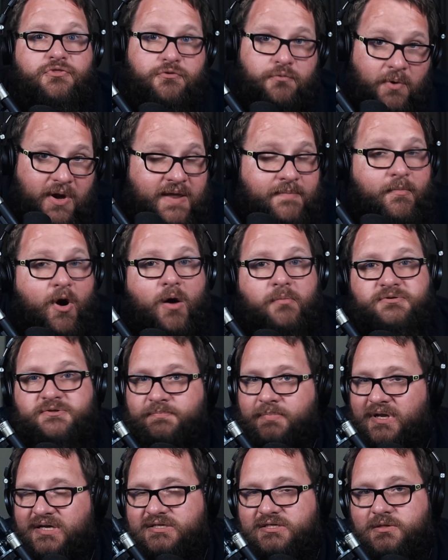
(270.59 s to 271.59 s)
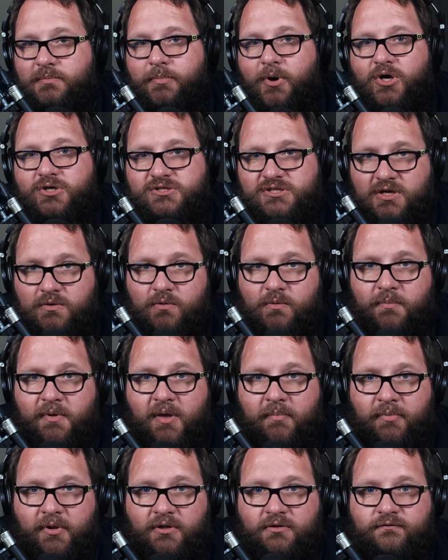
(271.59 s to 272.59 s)
3 mobs plus the boss, there would be
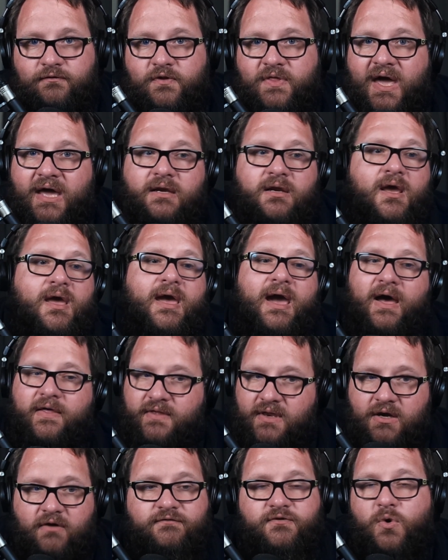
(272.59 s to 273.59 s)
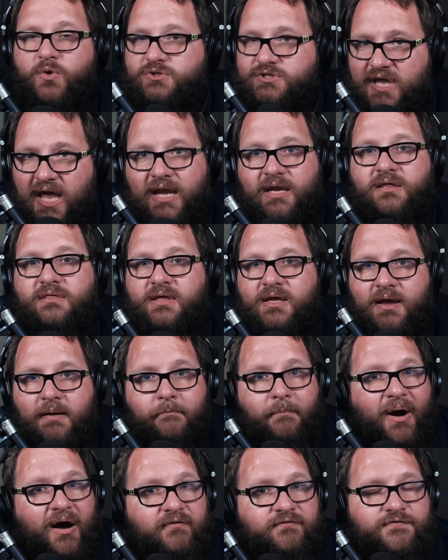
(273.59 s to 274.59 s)
a build for that. And then, of course, anything
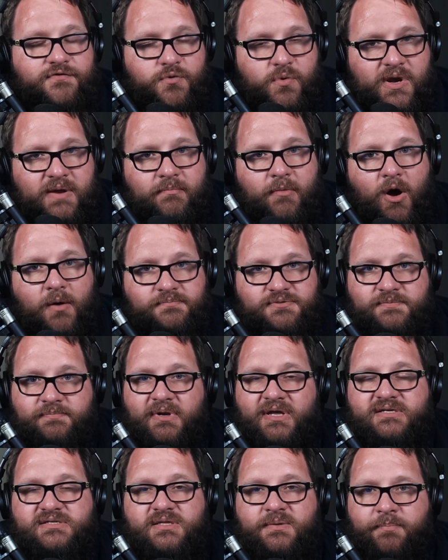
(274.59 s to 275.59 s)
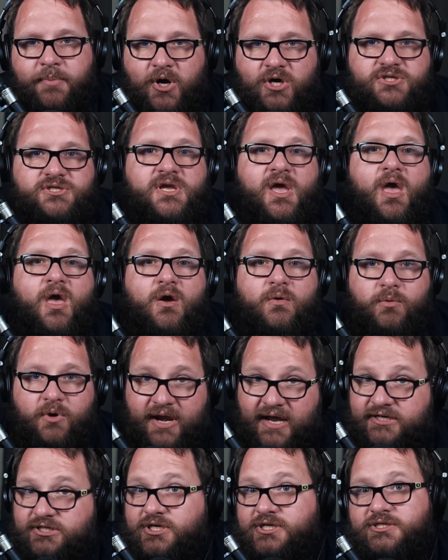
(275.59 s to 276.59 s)
above 3 mobs plus the boss would
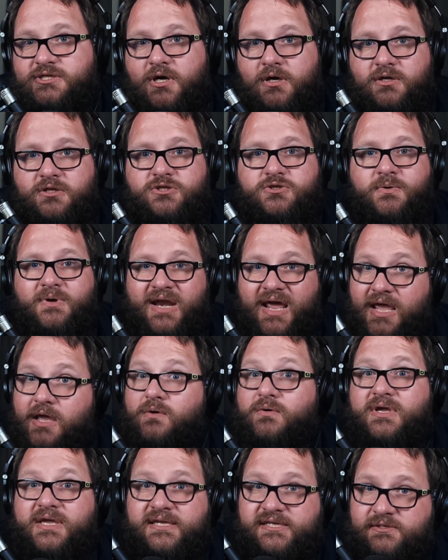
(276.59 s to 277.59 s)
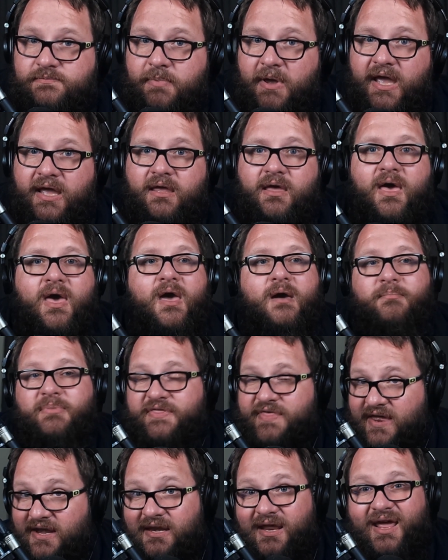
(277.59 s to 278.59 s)
actually turn into an AoE spec. But
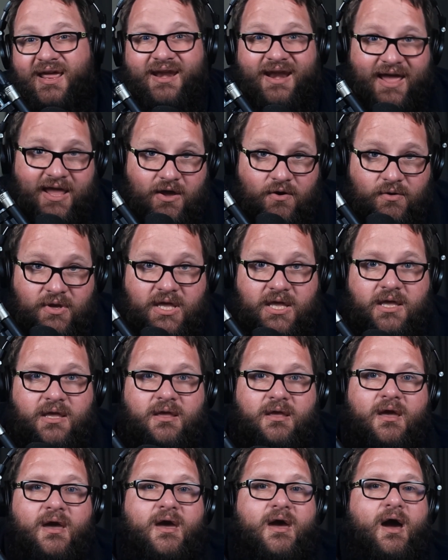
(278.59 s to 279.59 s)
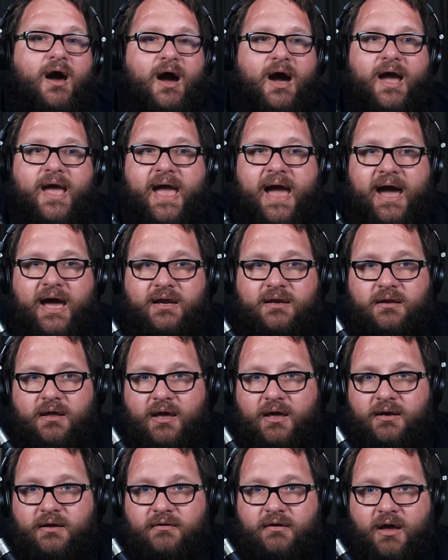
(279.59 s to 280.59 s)
then in AoE, I had
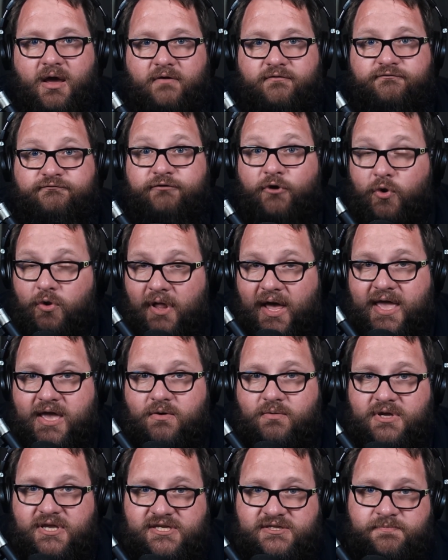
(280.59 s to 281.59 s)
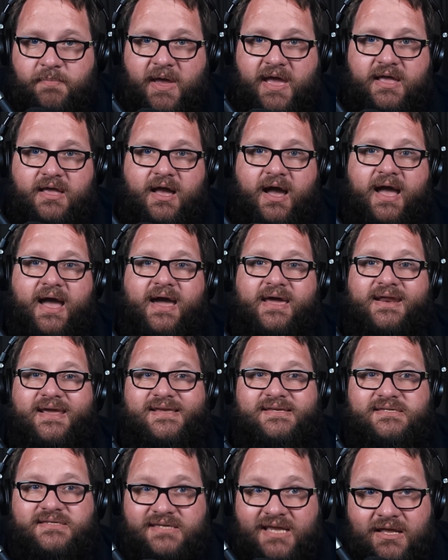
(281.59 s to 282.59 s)
a full AoE spec. I had a
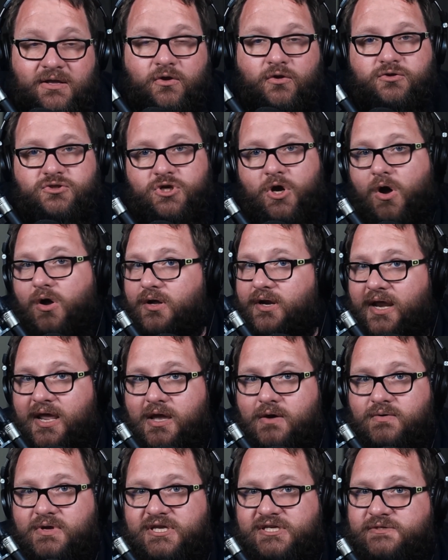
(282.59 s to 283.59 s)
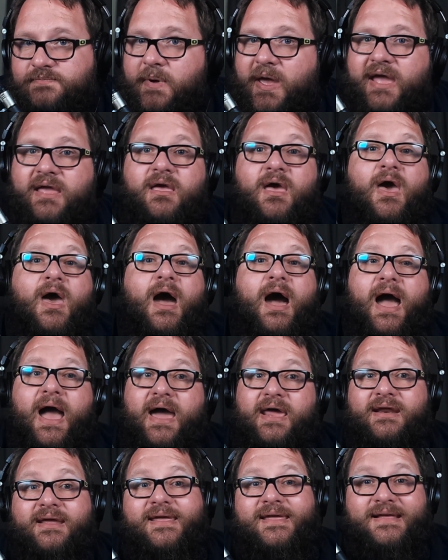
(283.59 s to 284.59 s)
single target AoE spec. I
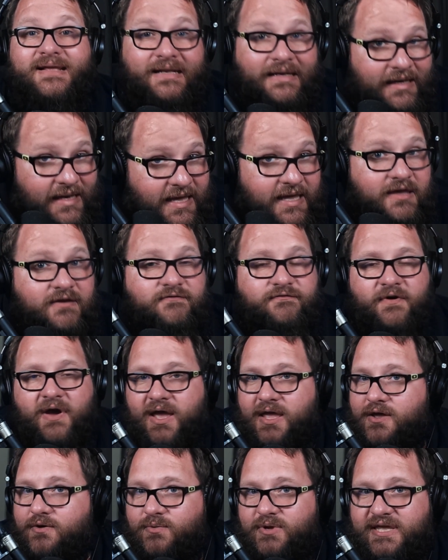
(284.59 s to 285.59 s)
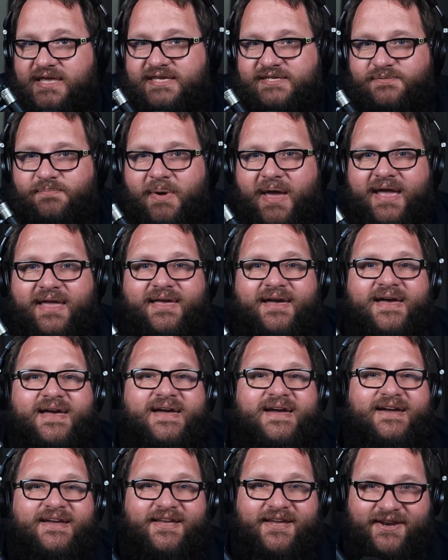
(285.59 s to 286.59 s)
had a cleave AoE spec.
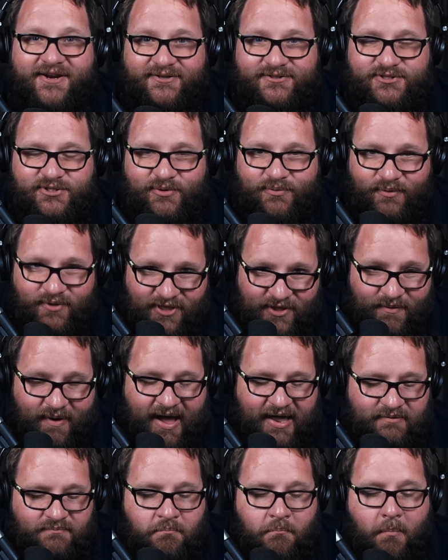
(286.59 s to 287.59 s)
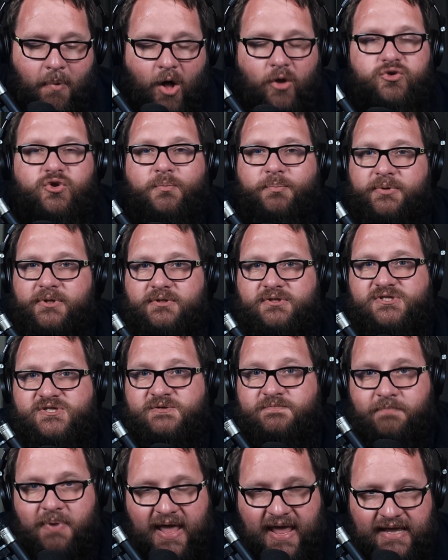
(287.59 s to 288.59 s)
So you had multiple
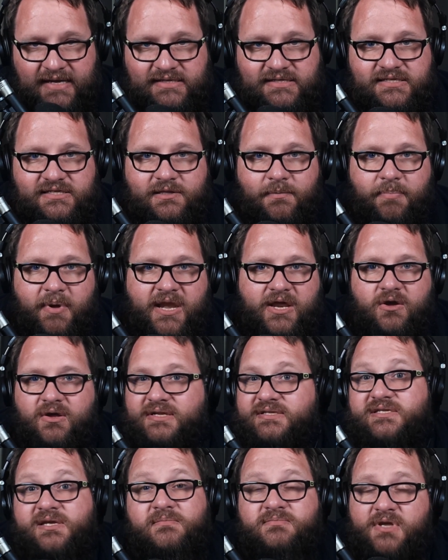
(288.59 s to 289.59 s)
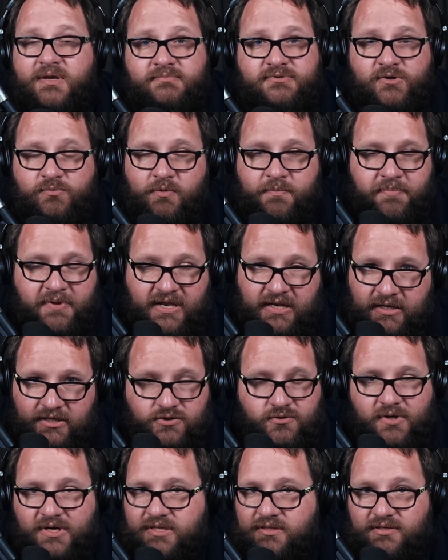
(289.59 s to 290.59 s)
specs depending on, and sometimes it would be
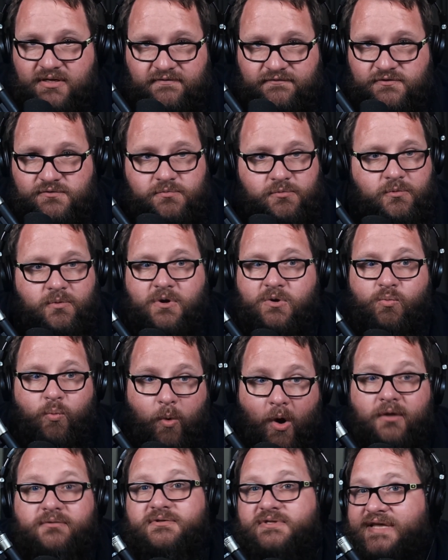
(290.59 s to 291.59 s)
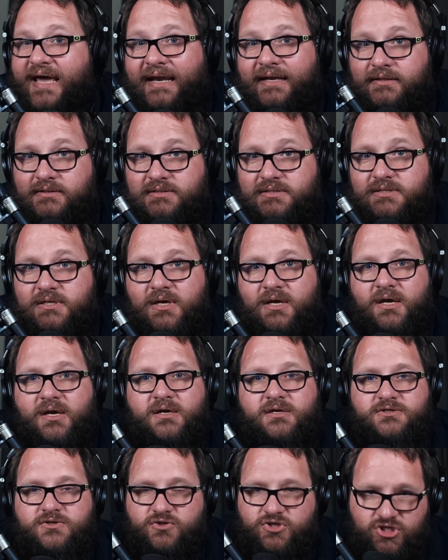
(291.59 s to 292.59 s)
literally the difference between one talent.
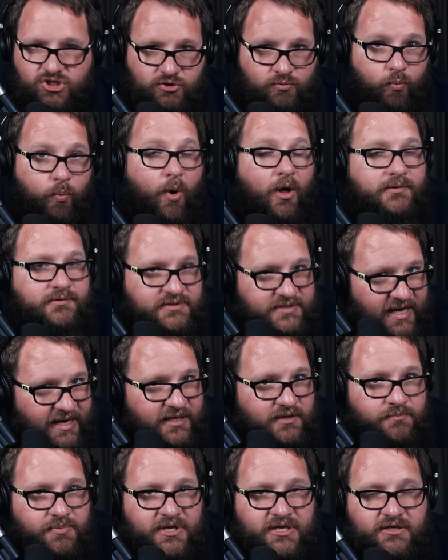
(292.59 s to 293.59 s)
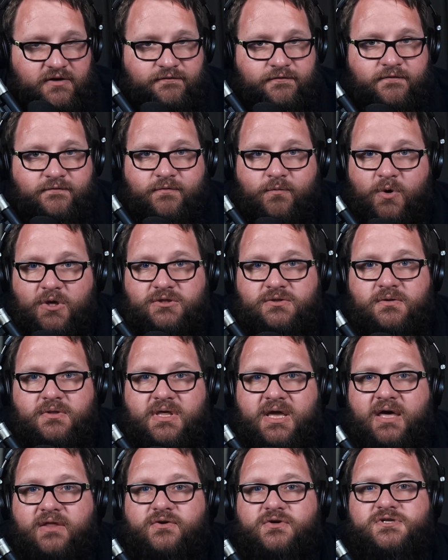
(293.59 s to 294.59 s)
So just one talent being different from one to
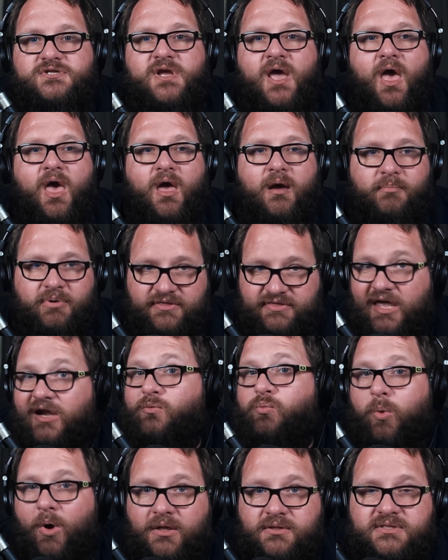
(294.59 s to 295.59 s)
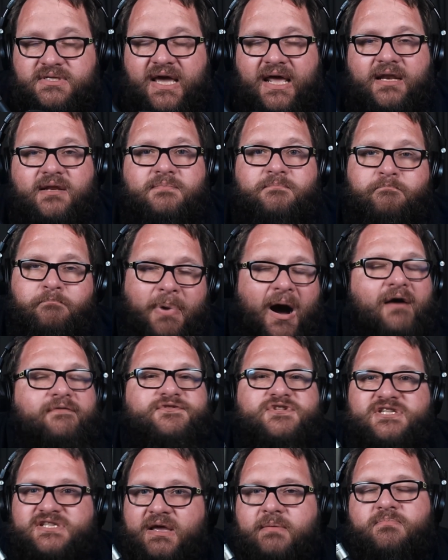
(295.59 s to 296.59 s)
the others, but that one talent
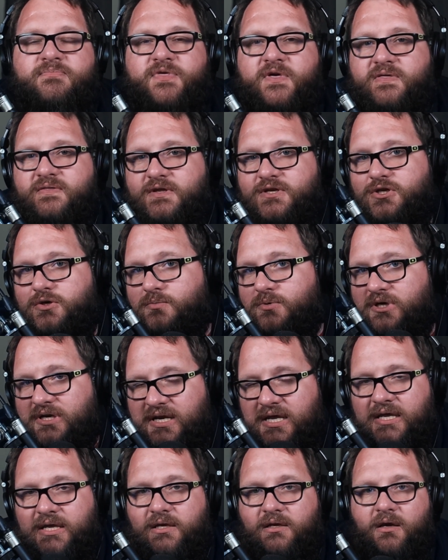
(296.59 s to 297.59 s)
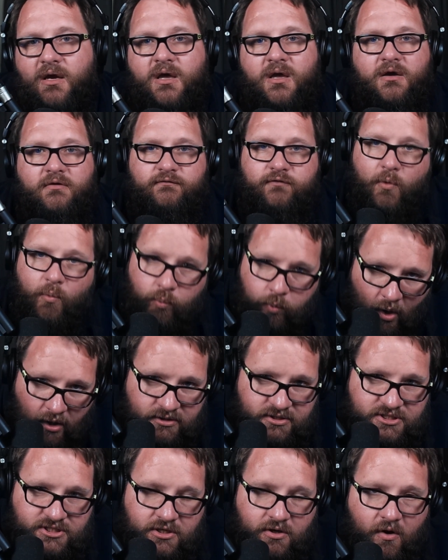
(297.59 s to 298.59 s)
buffs something that you would need for
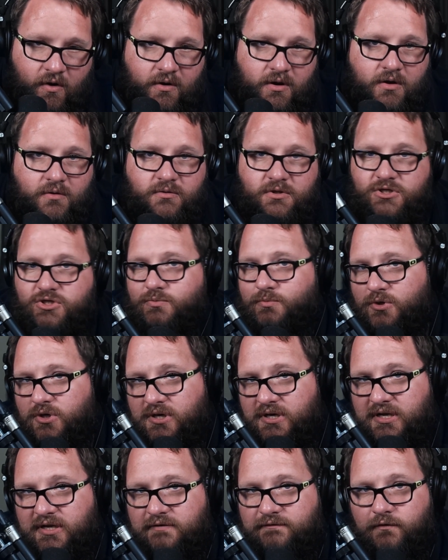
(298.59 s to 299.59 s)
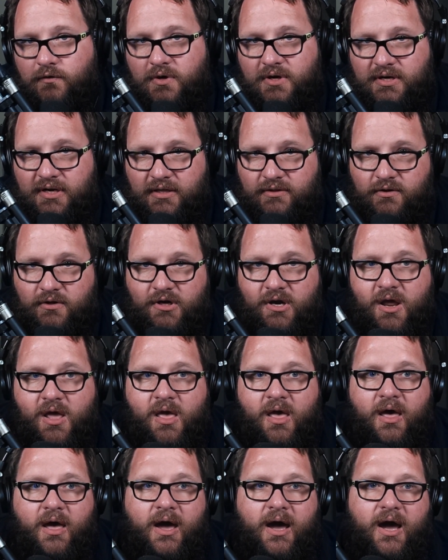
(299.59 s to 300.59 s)
one scenario that you wouldn't need for another.
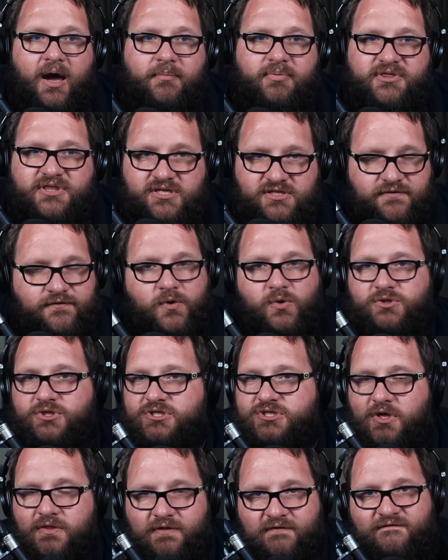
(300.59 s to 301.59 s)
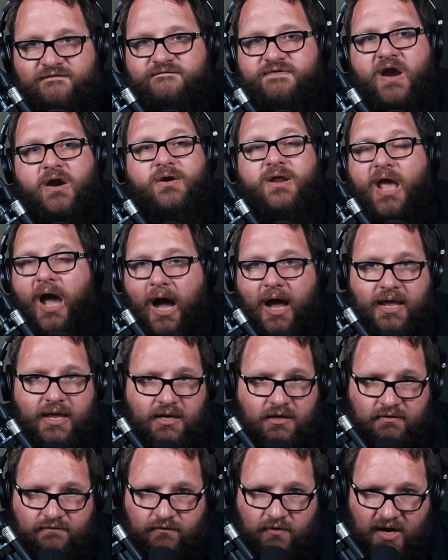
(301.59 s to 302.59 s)
But this, of course, is on the very high
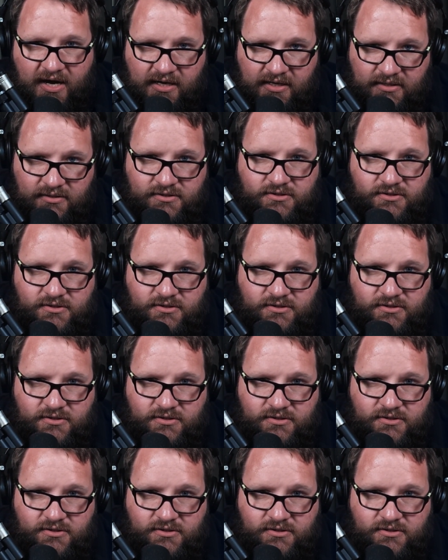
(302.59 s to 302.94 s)
end of raiding.